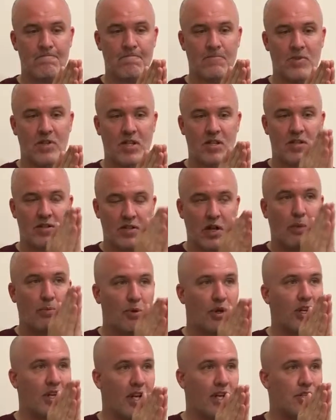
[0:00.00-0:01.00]
This is our
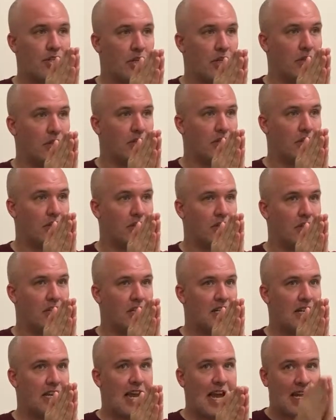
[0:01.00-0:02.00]
Buddha nature.
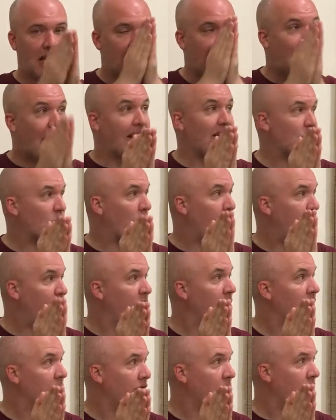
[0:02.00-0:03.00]
And that is what
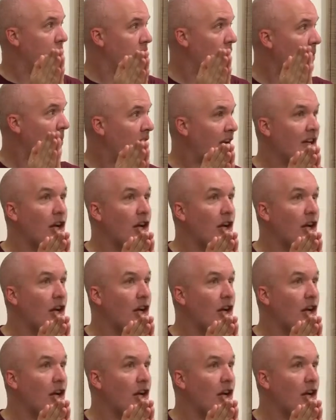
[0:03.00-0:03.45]
purifies our mind